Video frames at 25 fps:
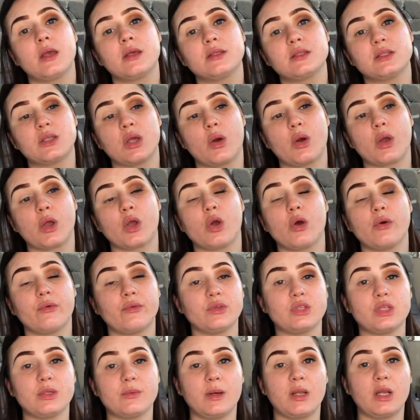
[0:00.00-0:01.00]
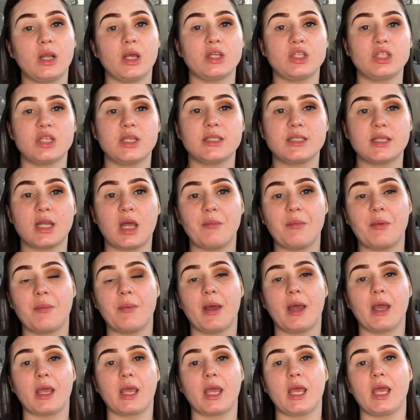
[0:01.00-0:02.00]
So I'm going to go off and do my lashes. I'll be
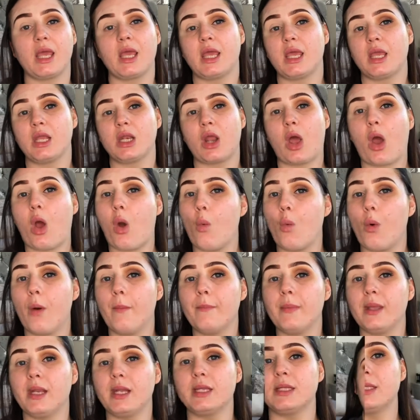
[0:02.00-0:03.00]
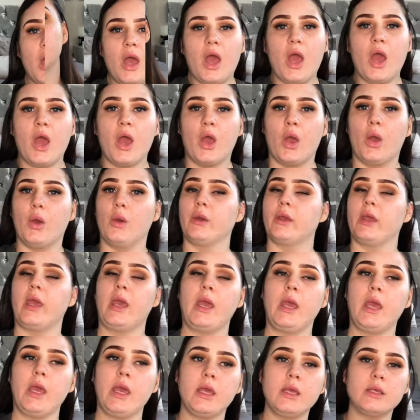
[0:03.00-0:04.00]
back in 1 minute.
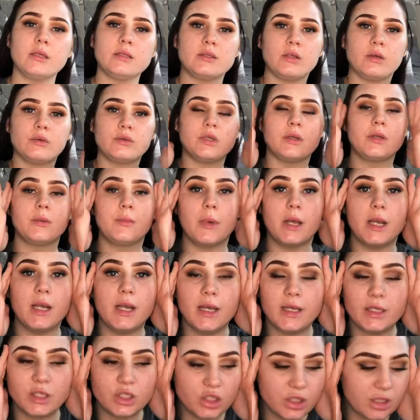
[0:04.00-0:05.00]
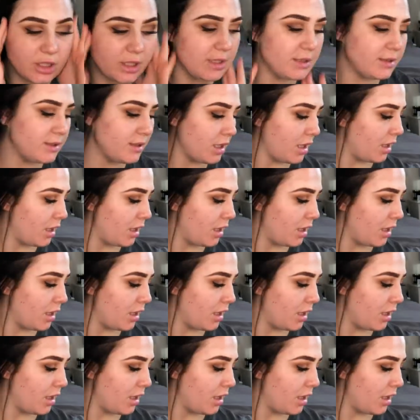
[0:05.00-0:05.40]
Okay, so I've done my lashes.